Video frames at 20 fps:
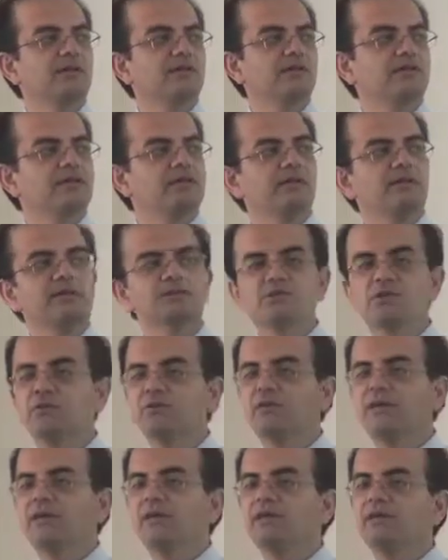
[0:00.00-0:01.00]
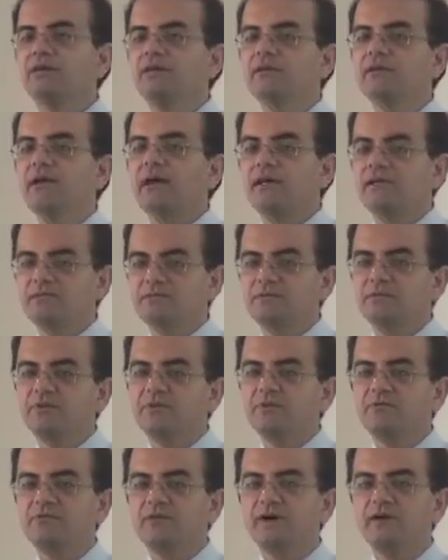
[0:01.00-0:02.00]
and it's okay in a
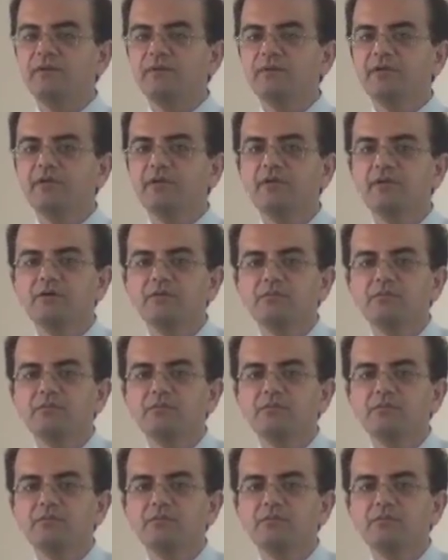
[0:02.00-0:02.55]
hospital environment.